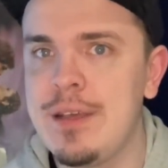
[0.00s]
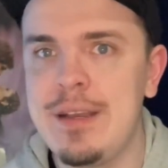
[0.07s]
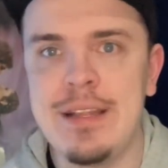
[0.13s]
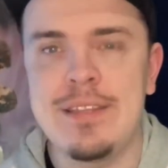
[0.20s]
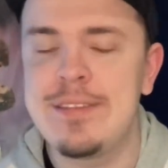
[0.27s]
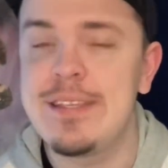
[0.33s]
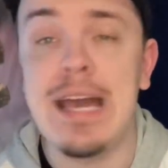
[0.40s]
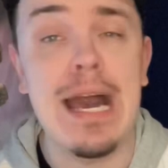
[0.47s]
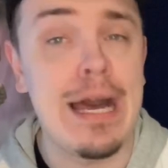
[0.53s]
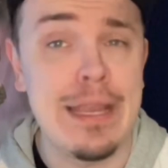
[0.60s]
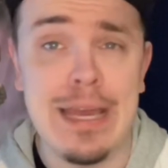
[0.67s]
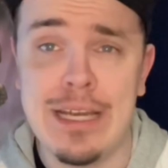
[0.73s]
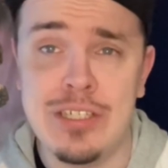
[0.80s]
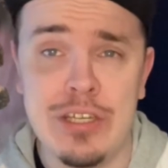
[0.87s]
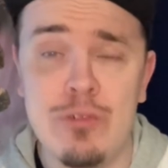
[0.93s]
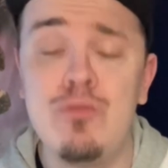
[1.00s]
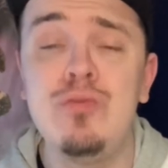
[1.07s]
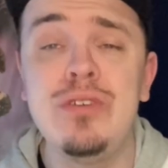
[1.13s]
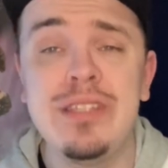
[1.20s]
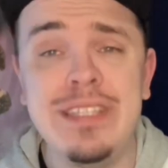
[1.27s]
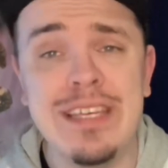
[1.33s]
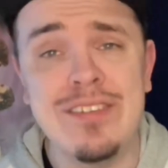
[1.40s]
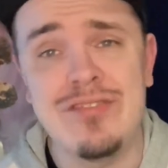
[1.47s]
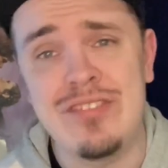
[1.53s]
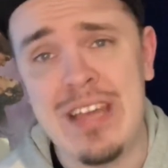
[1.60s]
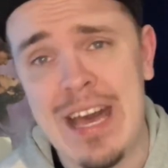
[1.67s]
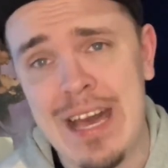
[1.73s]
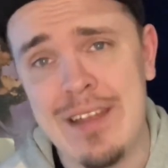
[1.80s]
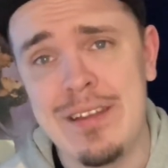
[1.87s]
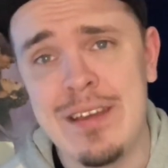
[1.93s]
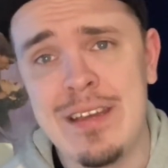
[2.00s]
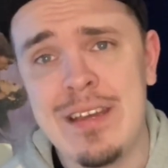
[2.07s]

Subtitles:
and it's sad, actually. It really is sad.